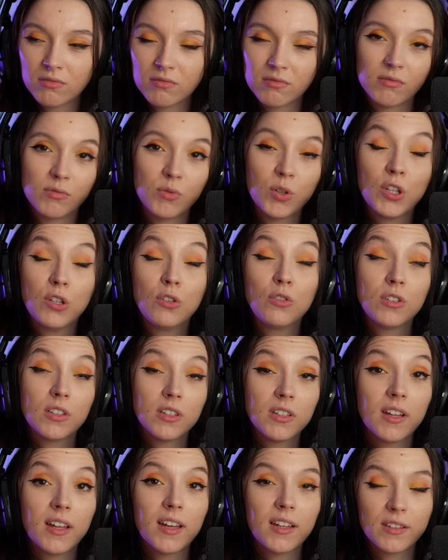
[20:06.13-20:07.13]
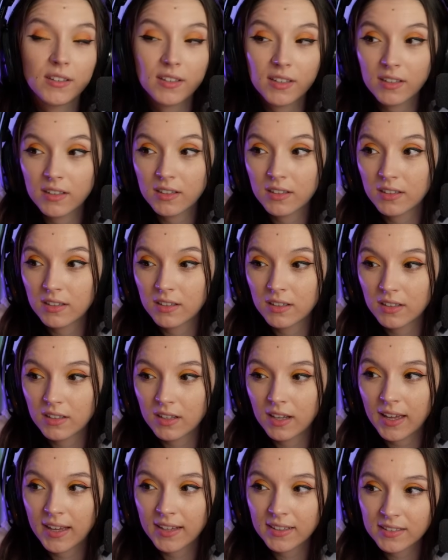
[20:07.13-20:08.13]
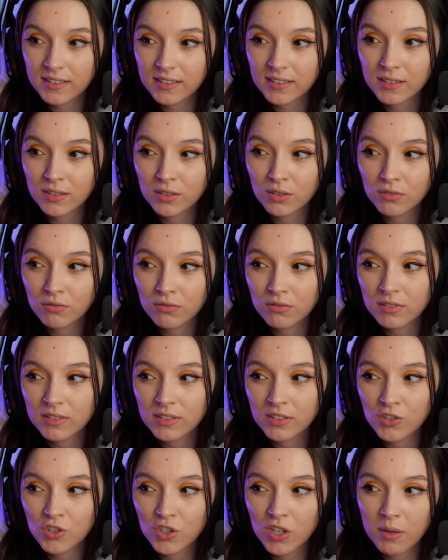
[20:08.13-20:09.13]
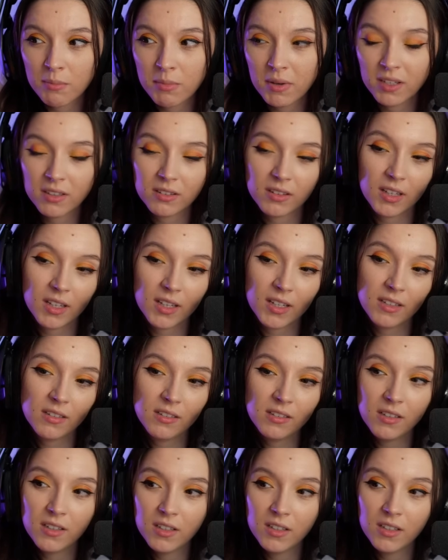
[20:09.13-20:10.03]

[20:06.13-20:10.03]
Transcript: When you didn't have access to CGI back then,